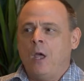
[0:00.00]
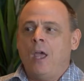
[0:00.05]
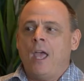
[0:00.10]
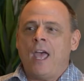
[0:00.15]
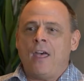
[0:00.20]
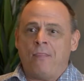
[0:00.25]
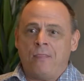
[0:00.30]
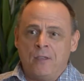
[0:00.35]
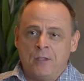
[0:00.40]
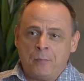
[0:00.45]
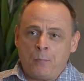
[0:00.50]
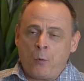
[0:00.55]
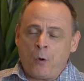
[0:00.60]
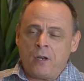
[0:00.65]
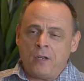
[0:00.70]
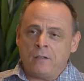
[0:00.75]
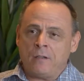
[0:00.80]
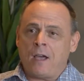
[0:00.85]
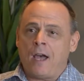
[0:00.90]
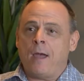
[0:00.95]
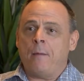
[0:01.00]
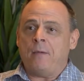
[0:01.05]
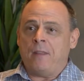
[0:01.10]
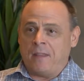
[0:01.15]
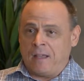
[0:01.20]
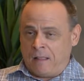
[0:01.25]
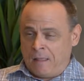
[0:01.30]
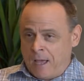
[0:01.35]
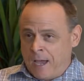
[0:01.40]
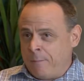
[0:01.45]
At this point in time, in the
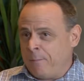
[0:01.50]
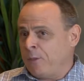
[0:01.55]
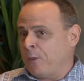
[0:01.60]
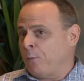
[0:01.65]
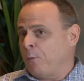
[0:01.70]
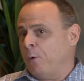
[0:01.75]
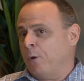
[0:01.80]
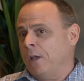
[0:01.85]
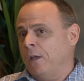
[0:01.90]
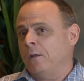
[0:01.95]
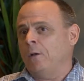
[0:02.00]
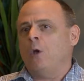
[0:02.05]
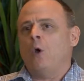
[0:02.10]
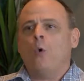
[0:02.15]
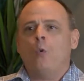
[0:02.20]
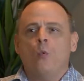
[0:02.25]
climate that we're in,